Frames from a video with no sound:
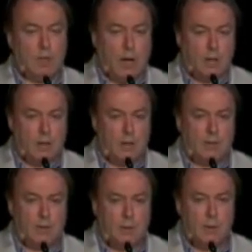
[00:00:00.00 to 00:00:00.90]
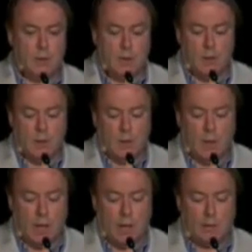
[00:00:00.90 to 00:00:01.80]
idols,
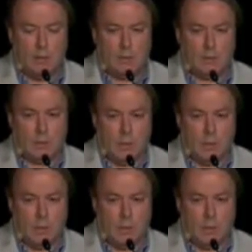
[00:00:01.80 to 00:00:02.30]
and